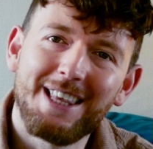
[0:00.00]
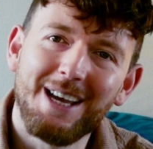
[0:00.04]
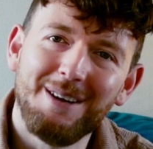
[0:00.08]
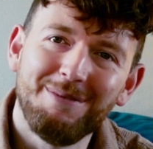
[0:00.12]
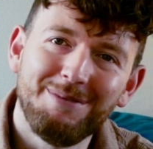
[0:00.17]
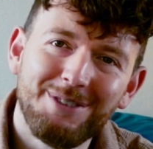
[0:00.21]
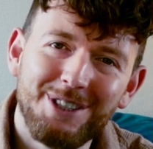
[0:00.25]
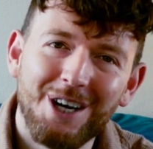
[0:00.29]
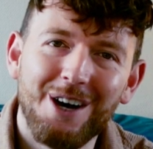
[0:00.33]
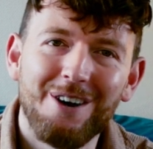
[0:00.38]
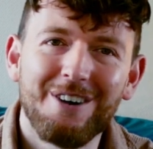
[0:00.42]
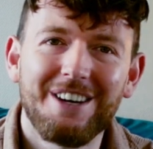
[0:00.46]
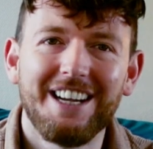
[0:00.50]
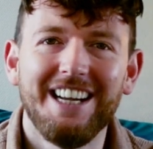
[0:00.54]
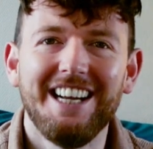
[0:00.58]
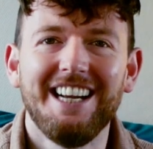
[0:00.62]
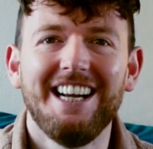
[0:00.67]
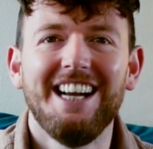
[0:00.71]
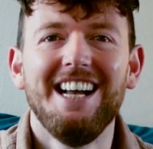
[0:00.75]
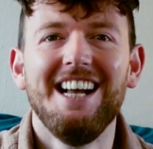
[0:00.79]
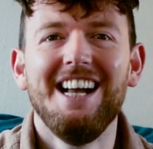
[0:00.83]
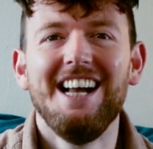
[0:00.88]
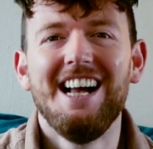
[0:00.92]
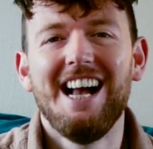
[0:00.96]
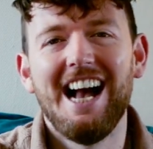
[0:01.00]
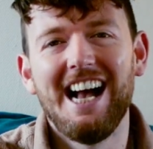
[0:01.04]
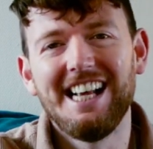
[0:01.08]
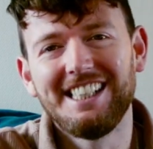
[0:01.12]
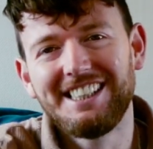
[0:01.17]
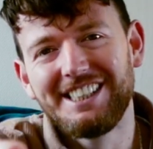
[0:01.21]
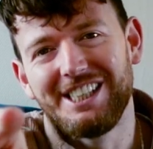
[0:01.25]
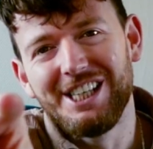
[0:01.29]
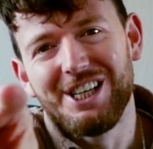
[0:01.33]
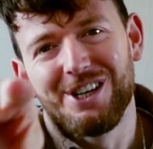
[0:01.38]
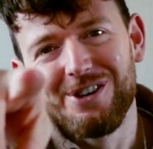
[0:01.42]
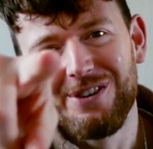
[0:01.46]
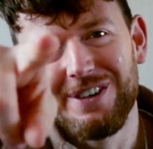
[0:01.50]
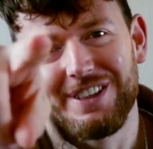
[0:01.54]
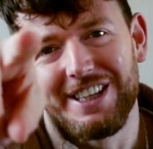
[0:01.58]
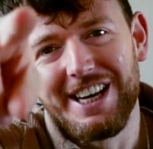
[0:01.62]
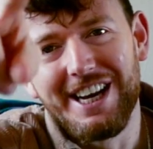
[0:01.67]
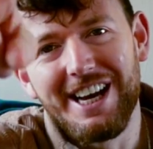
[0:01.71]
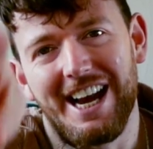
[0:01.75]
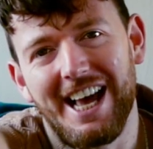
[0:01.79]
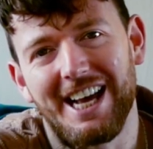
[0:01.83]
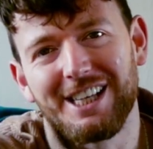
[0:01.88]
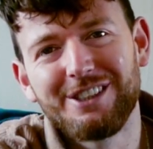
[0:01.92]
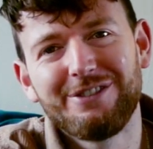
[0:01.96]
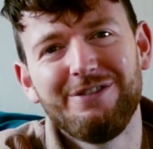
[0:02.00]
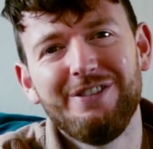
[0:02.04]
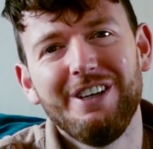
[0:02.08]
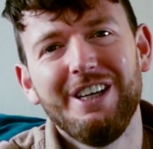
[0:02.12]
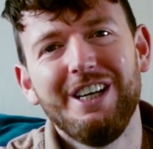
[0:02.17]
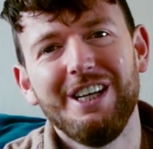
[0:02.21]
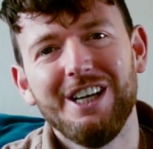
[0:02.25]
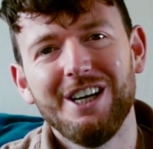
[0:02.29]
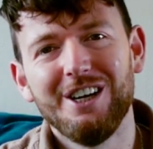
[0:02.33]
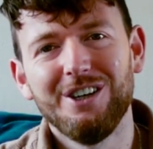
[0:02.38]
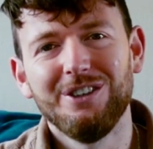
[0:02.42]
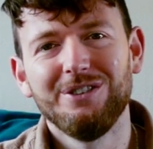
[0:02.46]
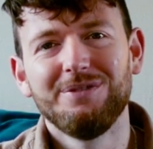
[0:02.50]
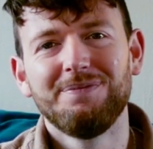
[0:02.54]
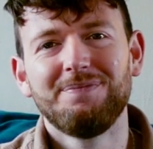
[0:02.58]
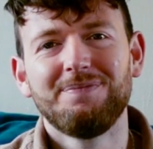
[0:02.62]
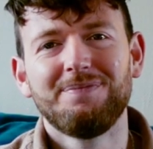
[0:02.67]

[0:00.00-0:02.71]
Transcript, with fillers: I'm joking. I see you in the next video.